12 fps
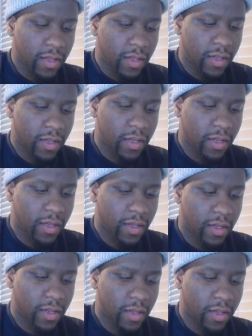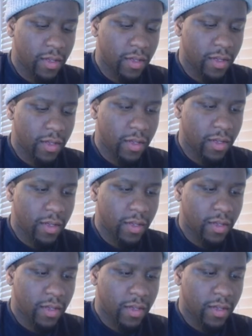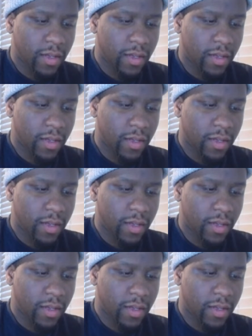(silence)